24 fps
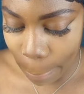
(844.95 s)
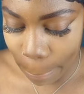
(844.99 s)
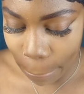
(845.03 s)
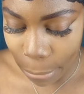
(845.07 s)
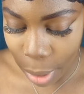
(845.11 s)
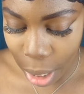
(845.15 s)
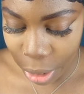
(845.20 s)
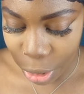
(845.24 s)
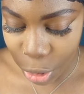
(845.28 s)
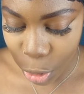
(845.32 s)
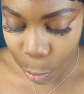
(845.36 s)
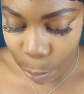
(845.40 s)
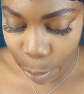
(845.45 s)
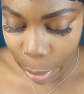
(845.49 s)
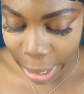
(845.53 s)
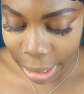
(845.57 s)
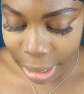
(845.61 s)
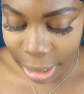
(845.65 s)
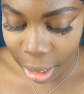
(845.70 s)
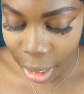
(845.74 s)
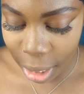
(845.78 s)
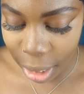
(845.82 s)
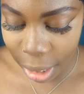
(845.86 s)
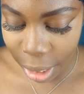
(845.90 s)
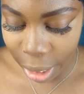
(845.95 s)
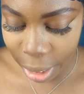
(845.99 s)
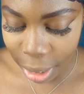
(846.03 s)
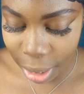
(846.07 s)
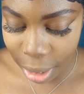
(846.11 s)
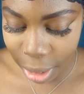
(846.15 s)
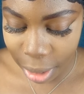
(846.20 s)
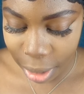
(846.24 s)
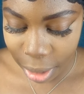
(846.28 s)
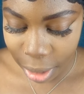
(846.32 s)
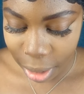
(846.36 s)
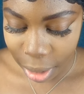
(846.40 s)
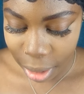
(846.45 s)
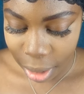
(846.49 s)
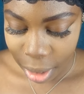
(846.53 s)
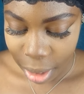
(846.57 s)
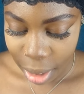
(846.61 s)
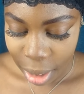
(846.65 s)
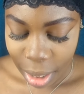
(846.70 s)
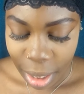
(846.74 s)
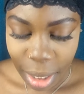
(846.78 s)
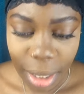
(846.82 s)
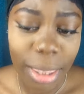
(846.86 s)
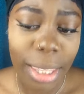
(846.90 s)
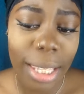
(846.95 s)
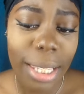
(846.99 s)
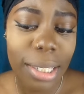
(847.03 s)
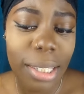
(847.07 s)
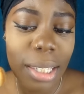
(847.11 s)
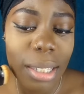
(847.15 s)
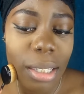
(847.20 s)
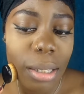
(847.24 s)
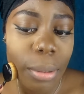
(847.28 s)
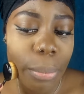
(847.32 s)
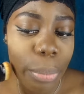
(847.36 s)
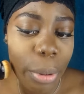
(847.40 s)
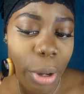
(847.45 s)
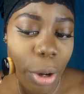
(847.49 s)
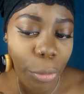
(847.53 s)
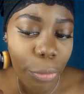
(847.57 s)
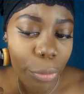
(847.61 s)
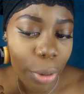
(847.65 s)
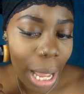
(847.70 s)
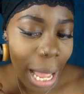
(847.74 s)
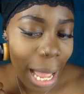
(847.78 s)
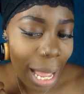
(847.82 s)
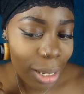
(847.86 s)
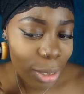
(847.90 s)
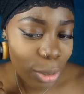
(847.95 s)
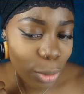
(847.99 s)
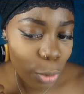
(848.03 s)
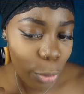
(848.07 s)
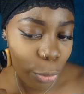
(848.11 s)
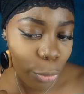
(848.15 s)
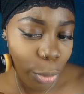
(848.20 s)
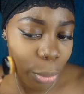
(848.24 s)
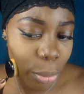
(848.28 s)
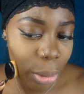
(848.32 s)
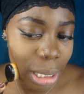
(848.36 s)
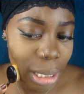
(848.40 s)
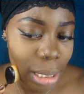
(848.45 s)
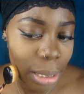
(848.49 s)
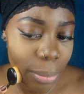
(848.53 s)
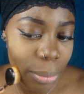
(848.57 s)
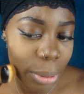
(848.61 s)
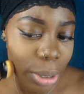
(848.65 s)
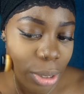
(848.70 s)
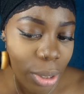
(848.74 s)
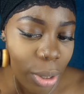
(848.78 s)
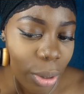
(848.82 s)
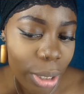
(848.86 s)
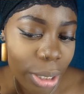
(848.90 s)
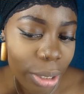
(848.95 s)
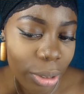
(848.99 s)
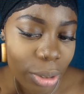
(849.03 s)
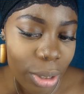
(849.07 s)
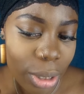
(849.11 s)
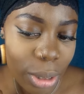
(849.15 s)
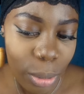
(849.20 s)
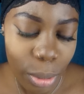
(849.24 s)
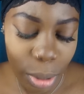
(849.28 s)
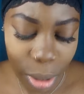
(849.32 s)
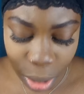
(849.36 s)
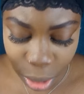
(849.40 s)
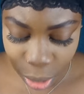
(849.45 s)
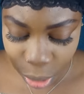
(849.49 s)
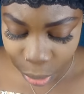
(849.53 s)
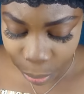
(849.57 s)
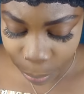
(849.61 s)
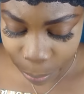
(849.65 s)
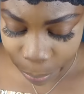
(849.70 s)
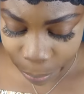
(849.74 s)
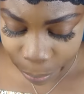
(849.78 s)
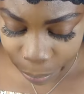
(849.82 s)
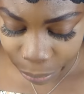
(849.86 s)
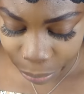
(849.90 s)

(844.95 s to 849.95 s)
much better. Like this is a bit of a hassle for me, to be totally honest with you.